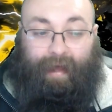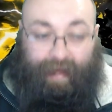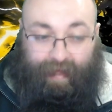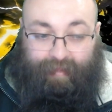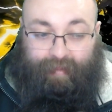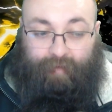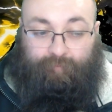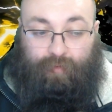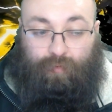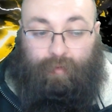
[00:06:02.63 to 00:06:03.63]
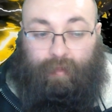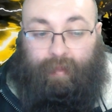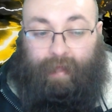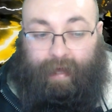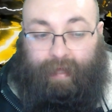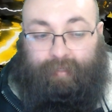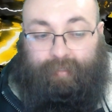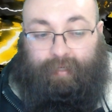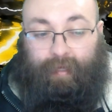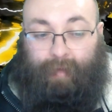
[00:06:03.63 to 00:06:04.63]
And if we do the
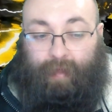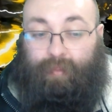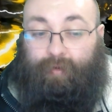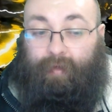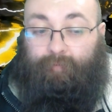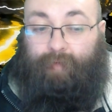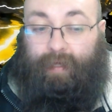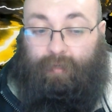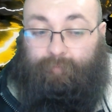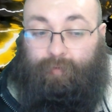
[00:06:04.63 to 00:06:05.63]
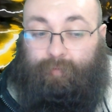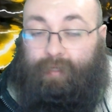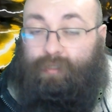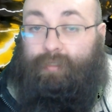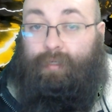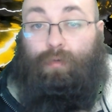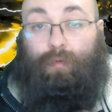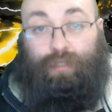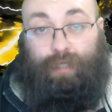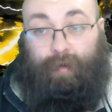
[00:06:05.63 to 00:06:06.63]
Enhance, commit 3 face-up foundations that
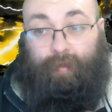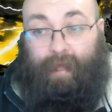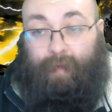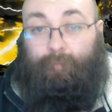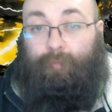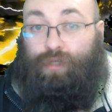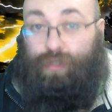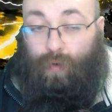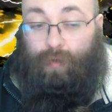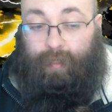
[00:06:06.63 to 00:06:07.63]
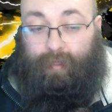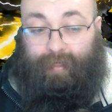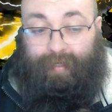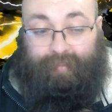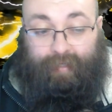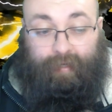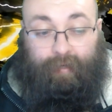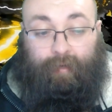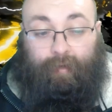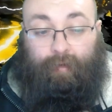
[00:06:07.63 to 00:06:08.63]
don't share a name, shockingly easy,
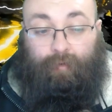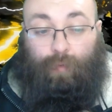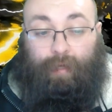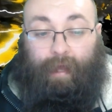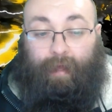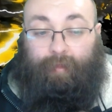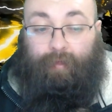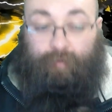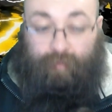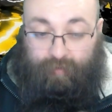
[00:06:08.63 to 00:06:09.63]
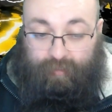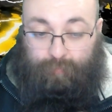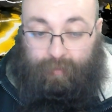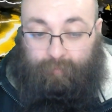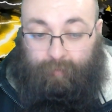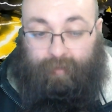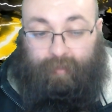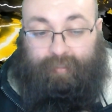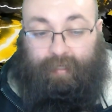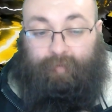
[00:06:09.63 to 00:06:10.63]
we get another 3 speed, making
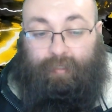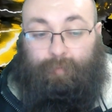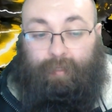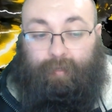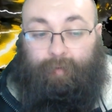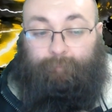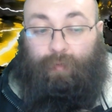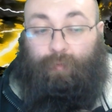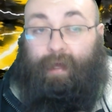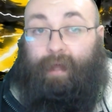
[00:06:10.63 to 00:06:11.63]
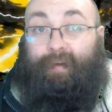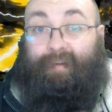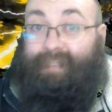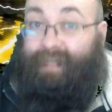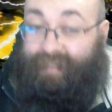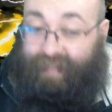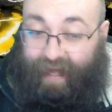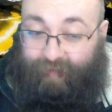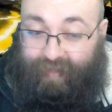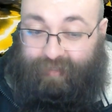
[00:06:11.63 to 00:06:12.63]
it 7 speed. We get another 6
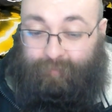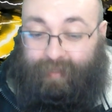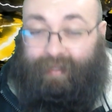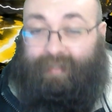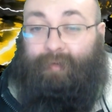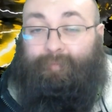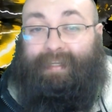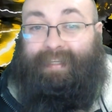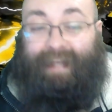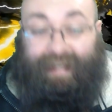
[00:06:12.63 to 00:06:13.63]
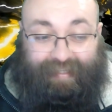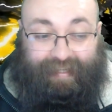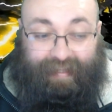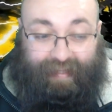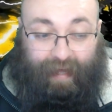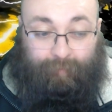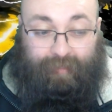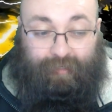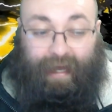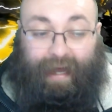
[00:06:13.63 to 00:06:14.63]
damage, meaning it's up to 16
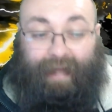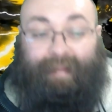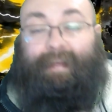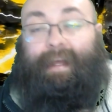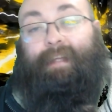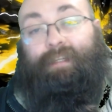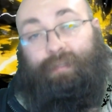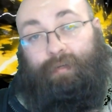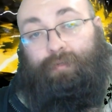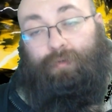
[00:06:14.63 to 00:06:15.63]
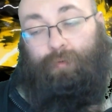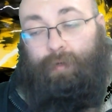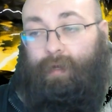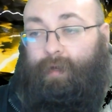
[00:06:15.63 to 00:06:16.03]
damage, and it gains stun 2.